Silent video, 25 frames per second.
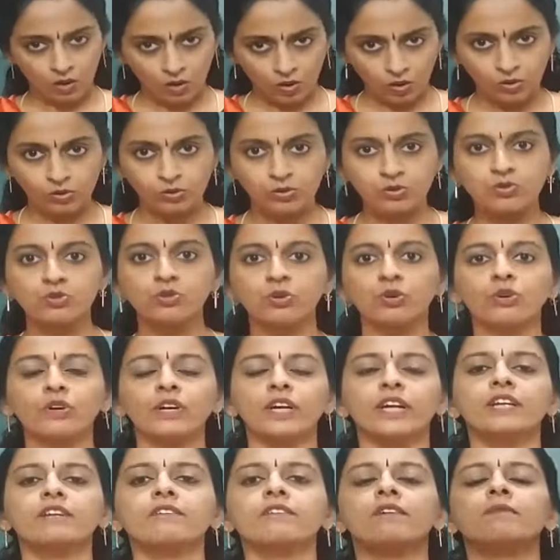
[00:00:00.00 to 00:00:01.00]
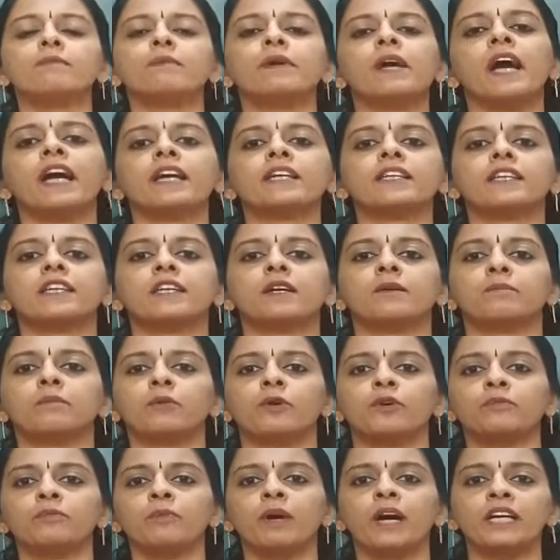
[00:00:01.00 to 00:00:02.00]
Also, it will be acted
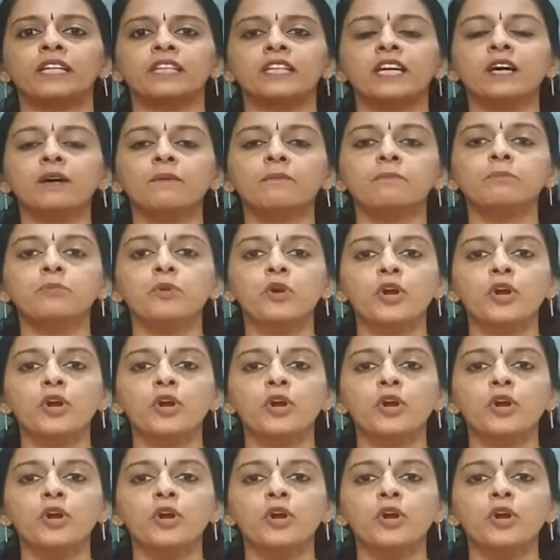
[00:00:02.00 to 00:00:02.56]
upon by the